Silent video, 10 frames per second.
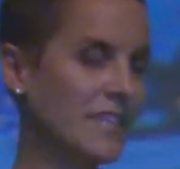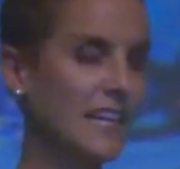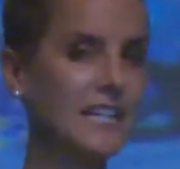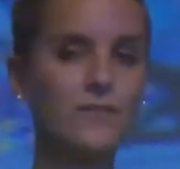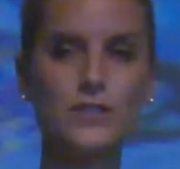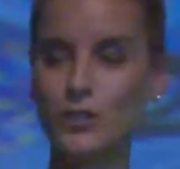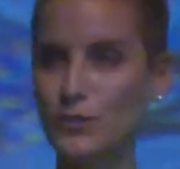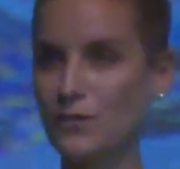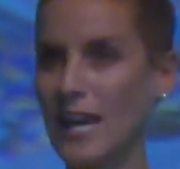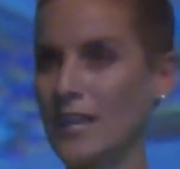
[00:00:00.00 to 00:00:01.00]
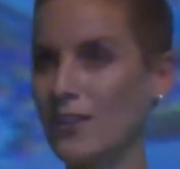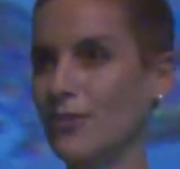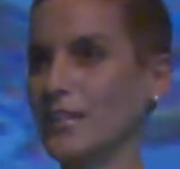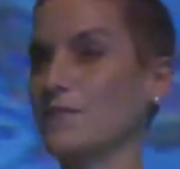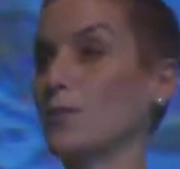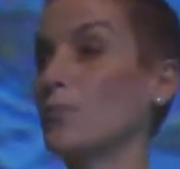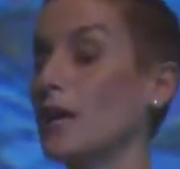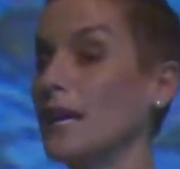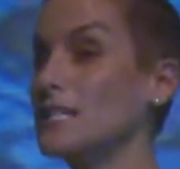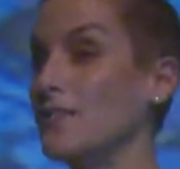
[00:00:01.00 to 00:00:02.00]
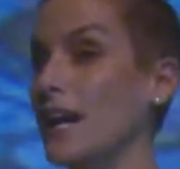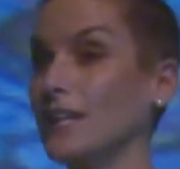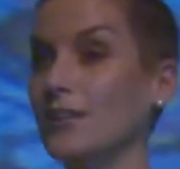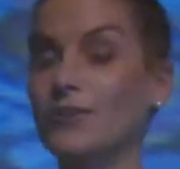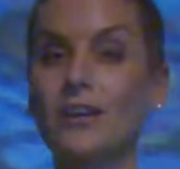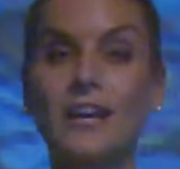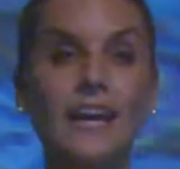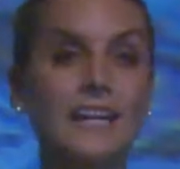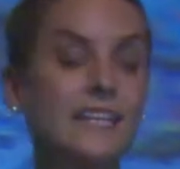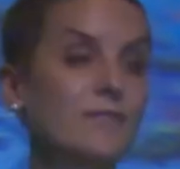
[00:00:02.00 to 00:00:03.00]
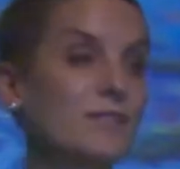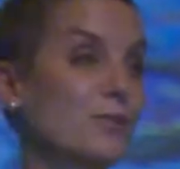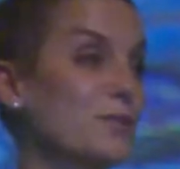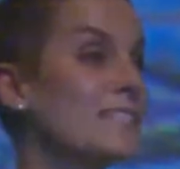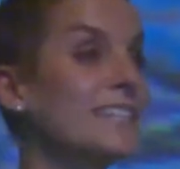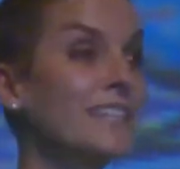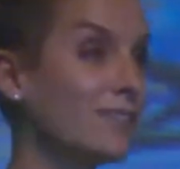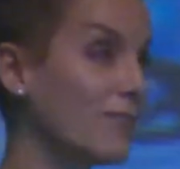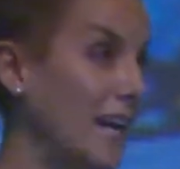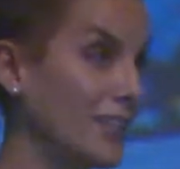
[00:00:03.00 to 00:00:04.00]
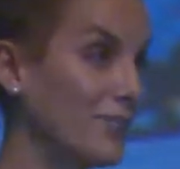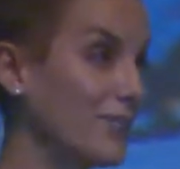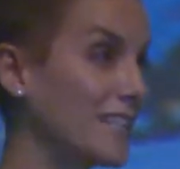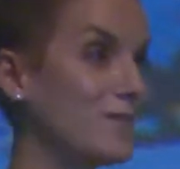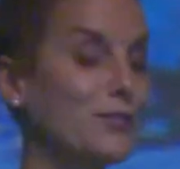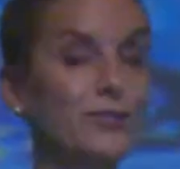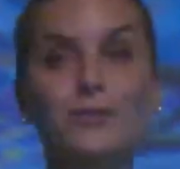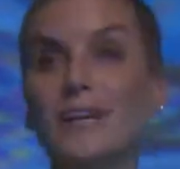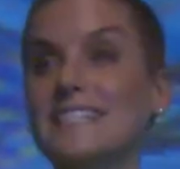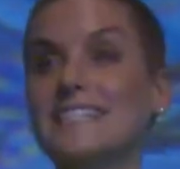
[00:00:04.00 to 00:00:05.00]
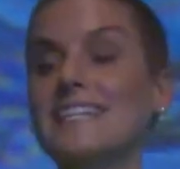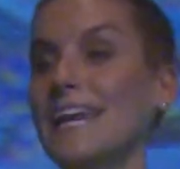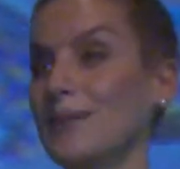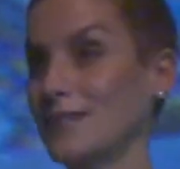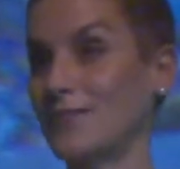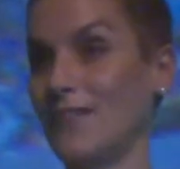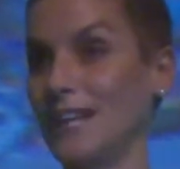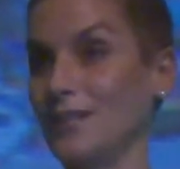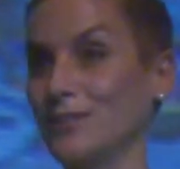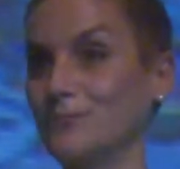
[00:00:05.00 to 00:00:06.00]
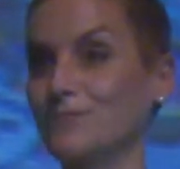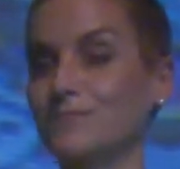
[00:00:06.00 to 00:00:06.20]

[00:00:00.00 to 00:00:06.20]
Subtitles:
It gives you value, it gives your products value, it gives your singing value, it gives your entertainment value.